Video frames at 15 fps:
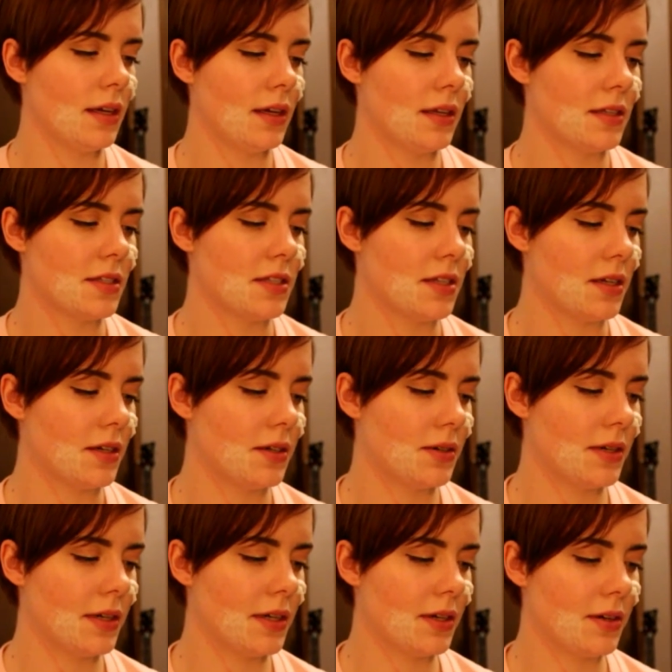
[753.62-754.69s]
And so
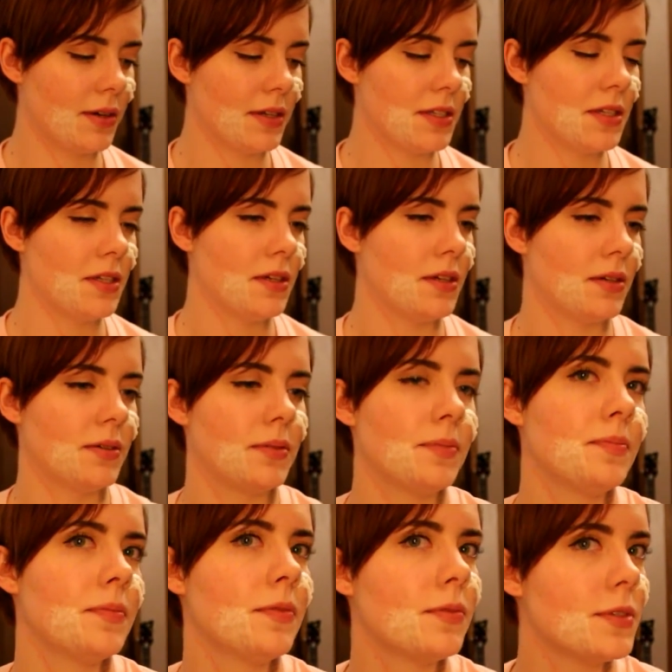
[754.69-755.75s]
you're going to,
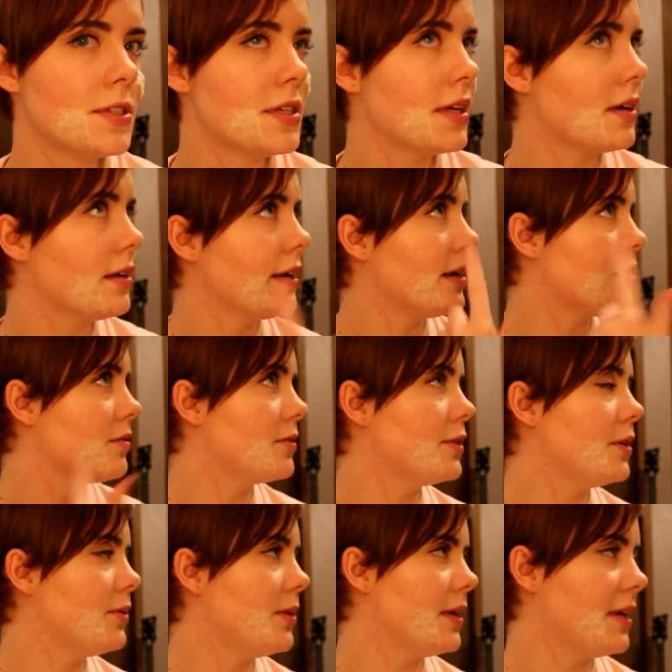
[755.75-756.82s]
once you get a layer of
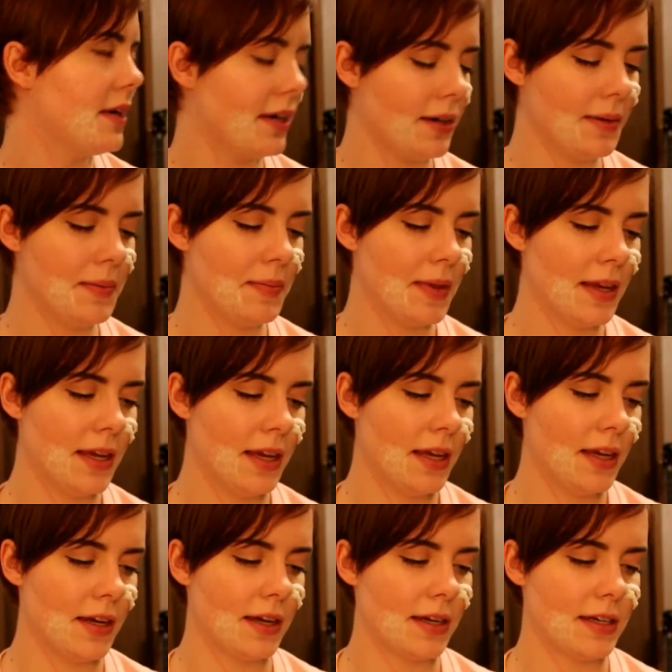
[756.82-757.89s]
glue on here,
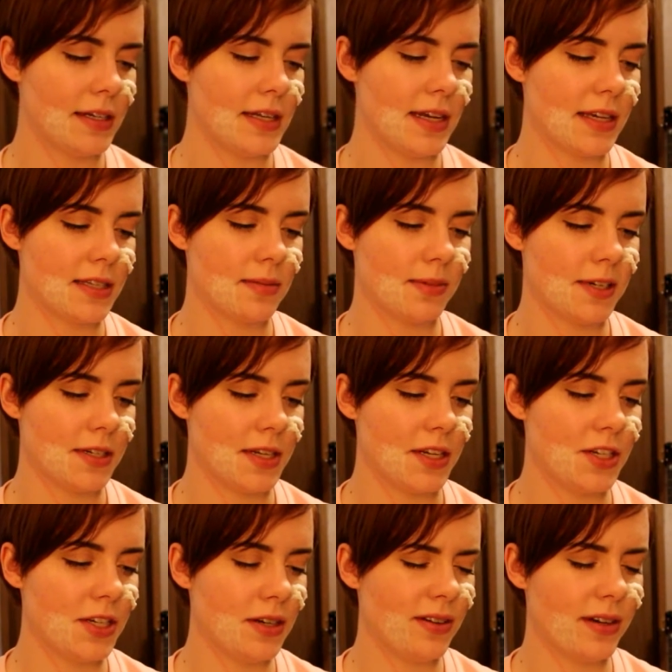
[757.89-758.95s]
you're going to take some of your
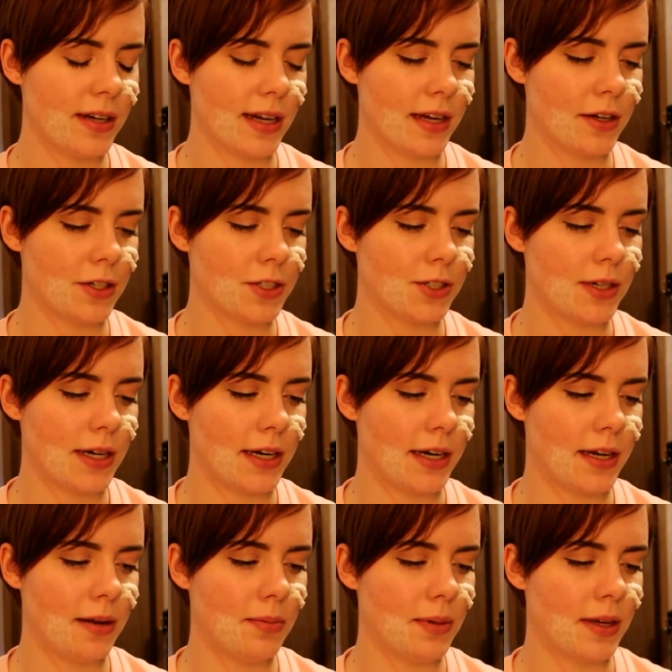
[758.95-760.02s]
tissue and kind of shred it
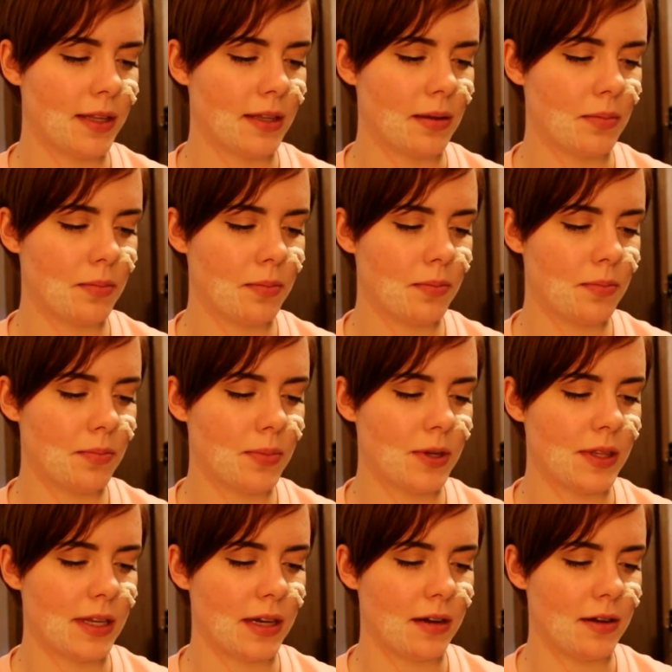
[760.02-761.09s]
up and then
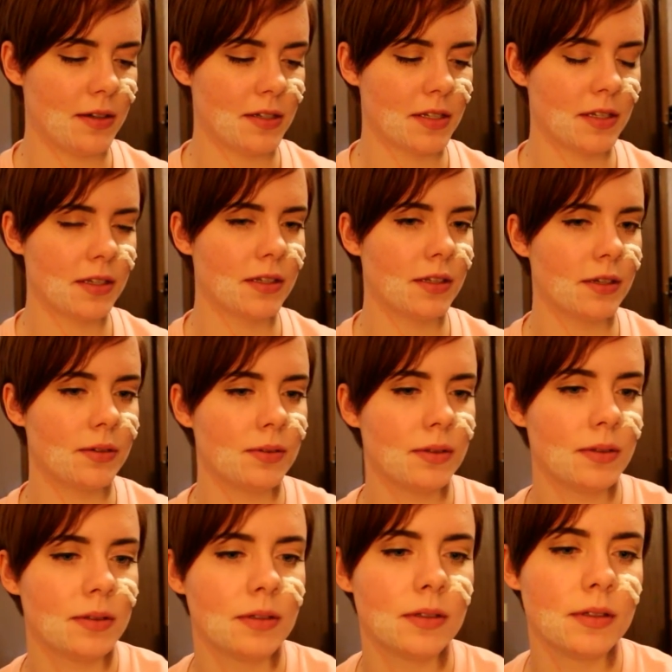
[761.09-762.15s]
put that onto the glue.
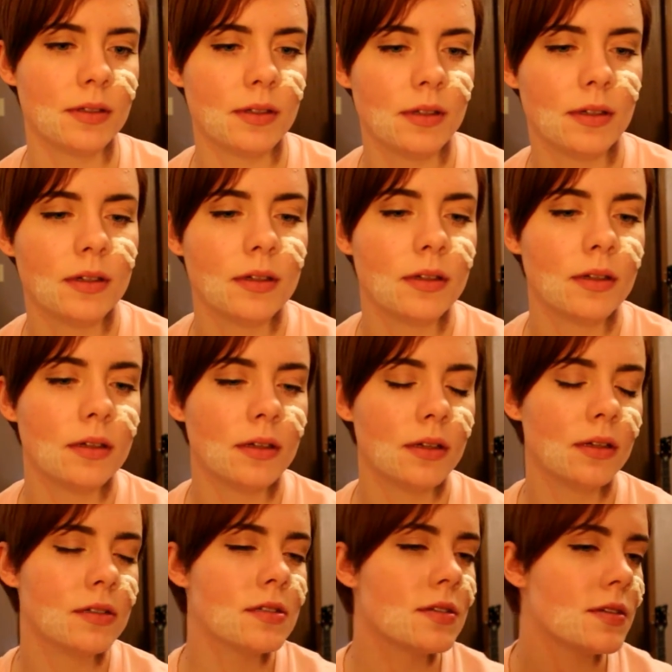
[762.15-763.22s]

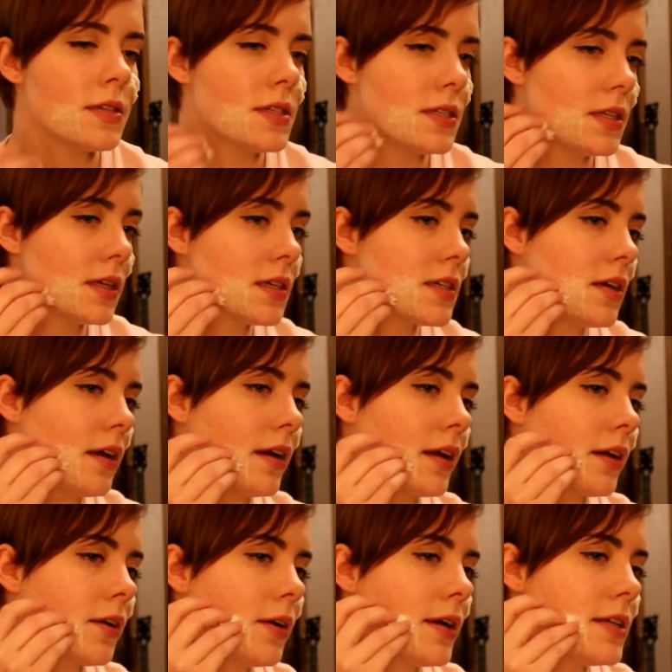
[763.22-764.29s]
So it sticks on
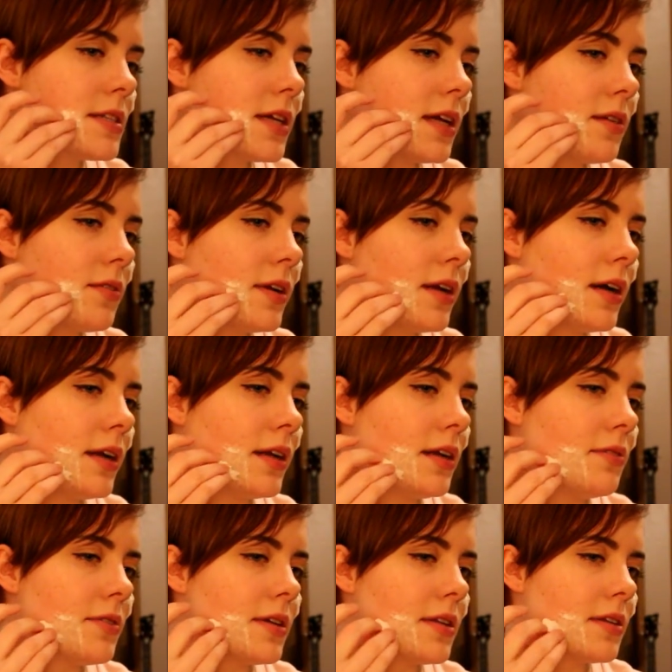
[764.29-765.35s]
and creates kind of an
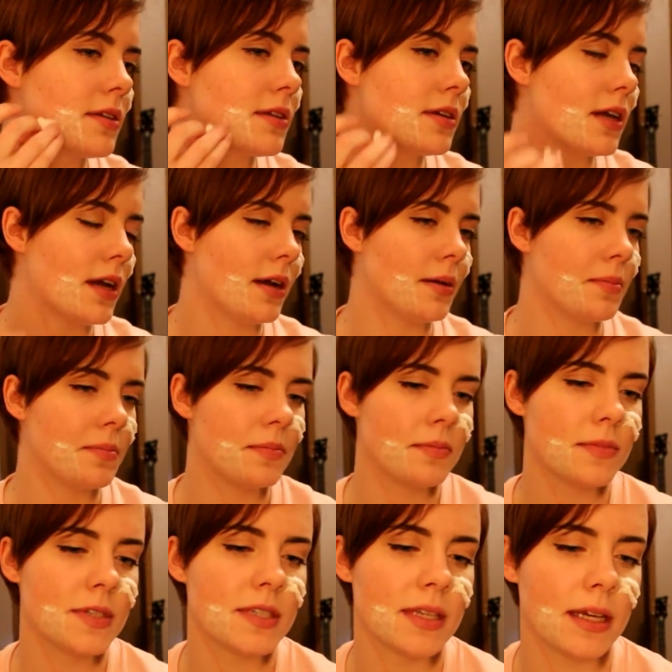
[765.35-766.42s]
uneven
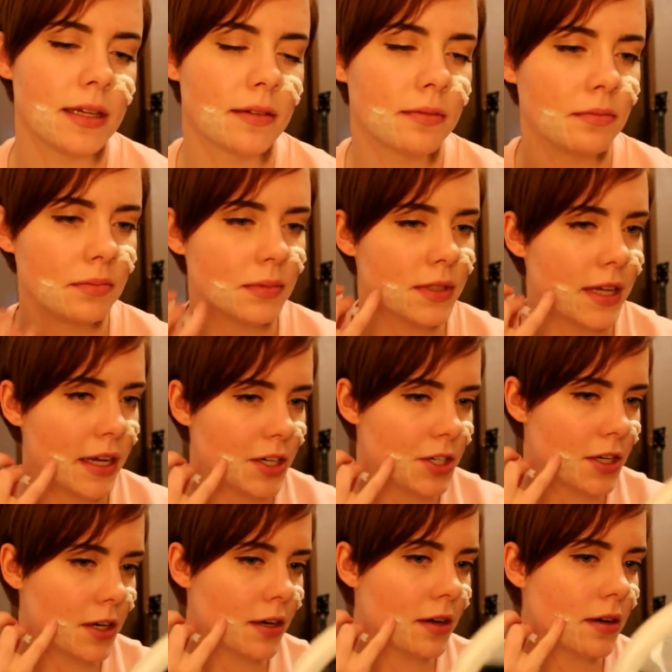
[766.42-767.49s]
skin
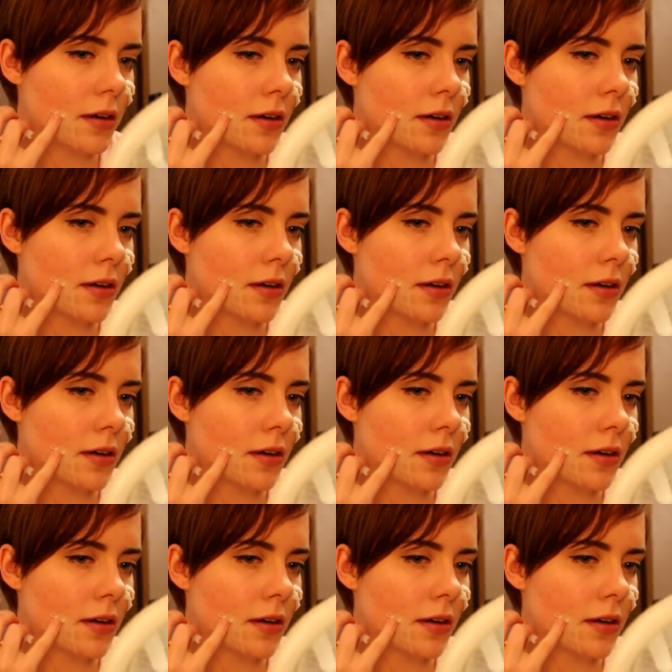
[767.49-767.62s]
texture.